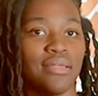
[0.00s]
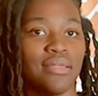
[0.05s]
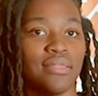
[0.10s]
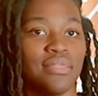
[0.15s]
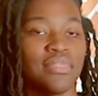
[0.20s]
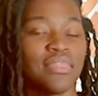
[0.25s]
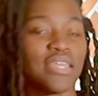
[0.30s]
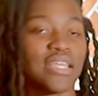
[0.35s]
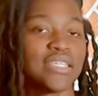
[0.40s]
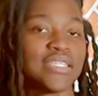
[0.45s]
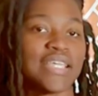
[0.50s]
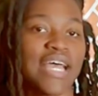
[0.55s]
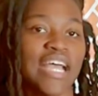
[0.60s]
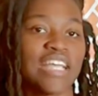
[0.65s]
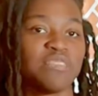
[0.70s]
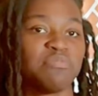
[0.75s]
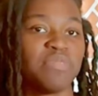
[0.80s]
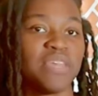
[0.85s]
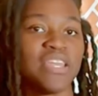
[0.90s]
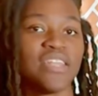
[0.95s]
this
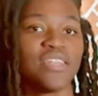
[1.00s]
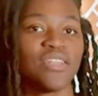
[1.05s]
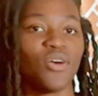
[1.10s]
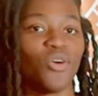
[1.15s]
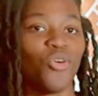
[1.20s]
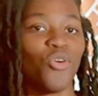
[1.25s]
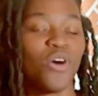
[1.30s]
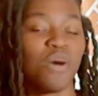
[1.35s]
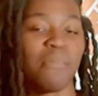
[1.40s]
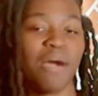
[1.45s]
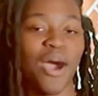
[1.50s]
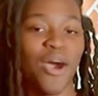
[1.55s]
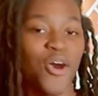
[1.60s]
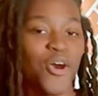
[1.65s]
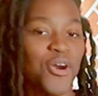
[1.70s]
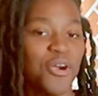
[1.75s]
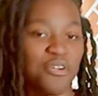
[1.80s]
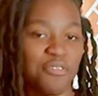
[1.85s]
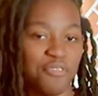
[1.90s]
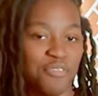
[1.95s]
has been on my
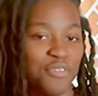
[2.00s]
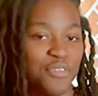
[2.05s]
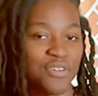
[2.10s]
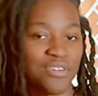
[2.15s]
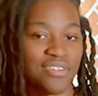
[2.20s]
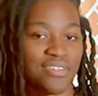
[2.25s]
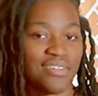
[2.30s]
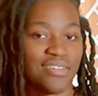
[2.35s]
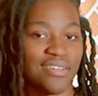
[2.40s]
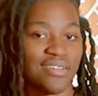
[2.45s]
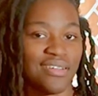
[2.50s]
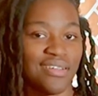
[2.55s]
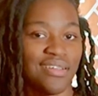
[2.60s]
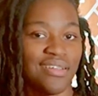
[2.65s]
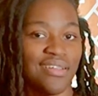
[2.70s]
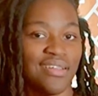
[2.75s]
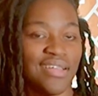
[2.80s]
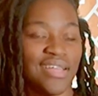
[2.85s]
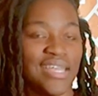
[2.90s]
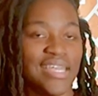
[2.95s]
heart for
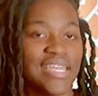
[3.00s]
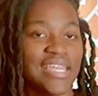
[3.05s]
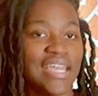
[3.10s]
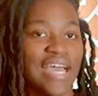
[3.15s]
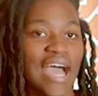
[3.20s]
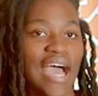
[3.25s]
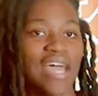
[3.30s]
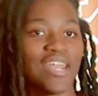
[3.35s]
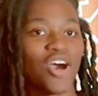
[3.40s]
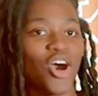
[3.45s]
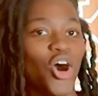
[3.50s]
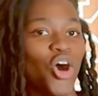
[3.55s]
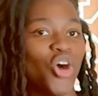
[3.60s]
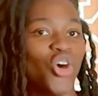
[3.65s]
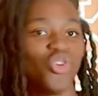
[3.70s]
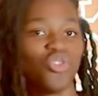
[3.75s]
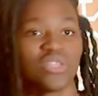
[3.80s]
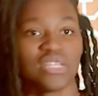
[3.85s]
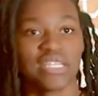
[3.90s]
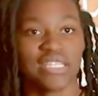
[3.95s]
not
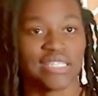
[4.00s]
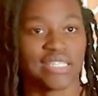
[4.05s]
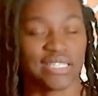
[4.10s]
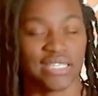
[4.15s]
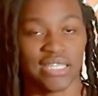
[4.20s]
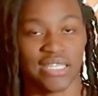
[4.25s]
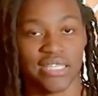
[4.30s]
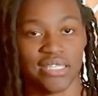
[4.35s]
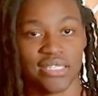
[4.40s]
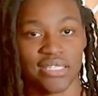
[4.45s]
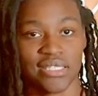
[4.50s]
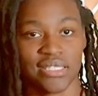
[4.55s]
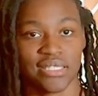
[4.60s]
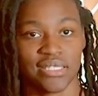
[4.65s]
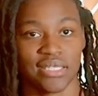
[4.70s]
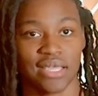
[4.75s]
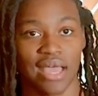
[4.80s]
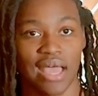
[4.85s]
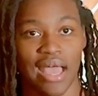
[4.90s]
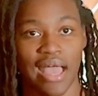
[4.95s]
only
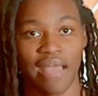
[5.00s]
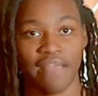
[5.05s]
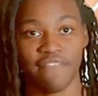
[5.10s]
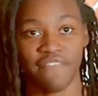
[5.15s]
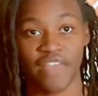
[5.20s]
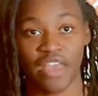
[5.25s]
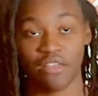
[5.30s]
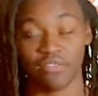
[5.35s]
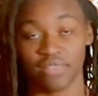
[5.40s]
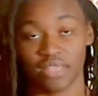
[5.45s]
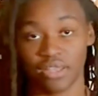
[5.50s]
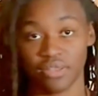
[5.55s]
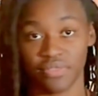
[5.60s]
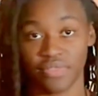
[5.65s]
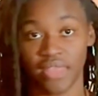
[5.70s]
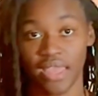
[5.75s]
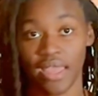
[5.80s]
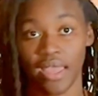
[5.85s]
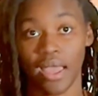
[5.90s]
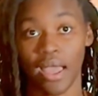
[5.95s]
since I found out
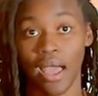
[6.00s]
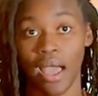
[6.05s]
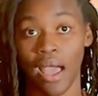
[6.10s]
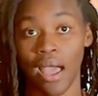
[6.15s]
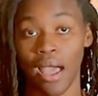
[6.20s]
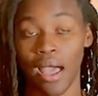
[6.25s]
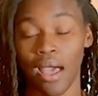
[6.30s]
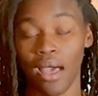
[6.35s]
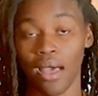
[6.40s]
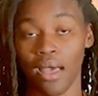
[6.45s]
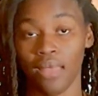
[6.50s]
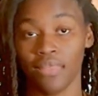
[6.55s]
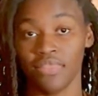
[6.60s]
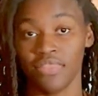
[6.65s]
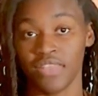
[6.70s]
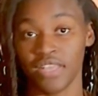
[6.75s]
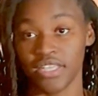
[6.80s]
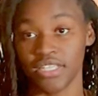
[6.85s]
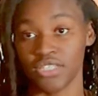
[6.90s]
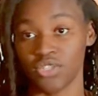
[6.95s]
that
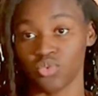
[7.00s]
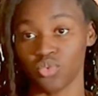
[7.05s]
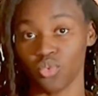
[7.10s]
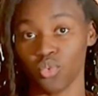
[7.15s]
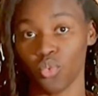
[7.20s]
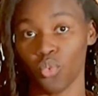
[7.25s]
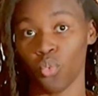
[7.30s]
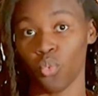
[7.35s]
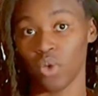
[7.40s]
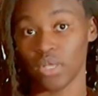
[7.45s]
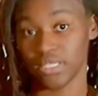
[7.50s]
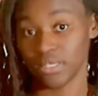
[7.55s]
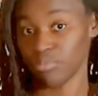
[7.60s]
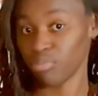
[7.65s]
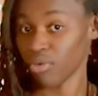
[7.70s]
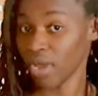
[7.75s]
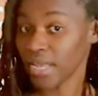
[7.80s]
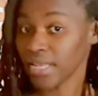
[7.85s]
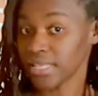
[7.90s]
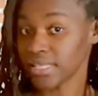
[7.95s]
this was a
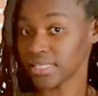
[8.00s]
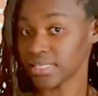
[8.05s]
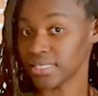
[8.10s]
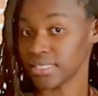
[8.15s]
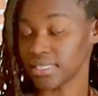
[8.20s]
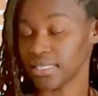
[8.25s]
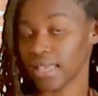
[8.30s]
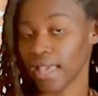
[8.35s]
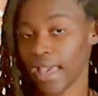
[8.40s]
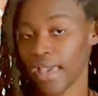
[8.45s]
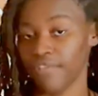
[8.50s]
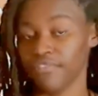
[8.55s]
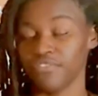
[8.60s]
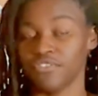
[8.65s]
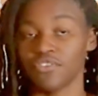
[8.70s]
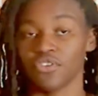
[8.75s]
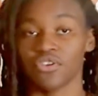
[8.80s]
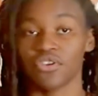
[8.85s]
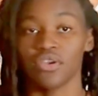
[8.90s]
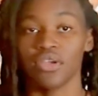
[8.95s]
pregnancy
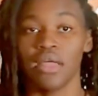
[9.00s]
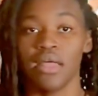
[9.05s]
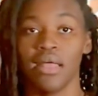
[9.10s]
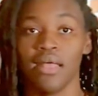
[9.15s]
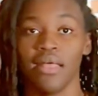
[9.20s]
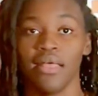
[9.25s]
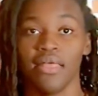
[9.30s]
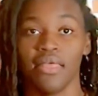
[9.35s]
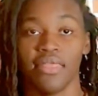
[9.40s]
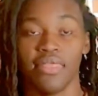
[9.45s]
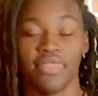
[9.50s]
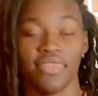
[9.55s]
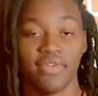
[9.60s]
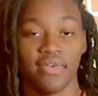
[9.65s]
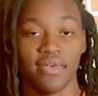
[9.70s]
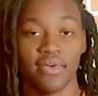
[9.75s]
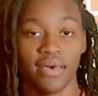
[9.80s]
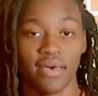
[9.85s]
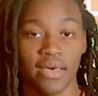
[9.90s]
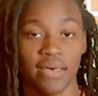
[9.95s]
after
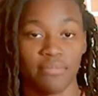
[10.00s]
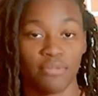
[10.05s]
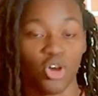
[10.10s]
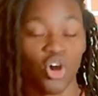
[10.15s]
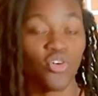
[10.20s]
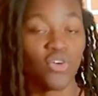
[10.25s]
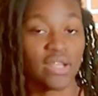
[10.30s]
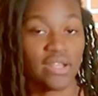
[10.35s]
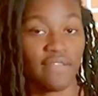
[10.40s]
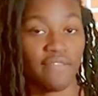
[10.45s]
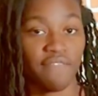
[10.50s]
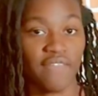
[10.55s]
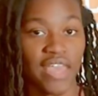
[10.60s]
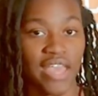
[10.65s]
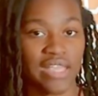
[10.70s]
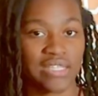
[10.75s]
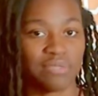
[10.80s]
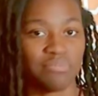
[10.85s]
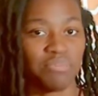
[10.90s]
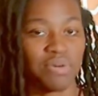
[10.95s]
the coconut
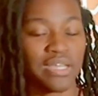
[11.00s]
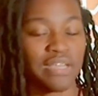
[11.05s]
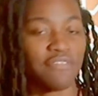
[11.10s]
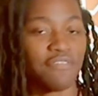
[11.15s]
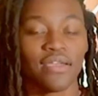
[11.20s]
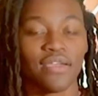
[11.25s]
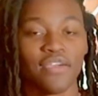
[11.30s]
fast, but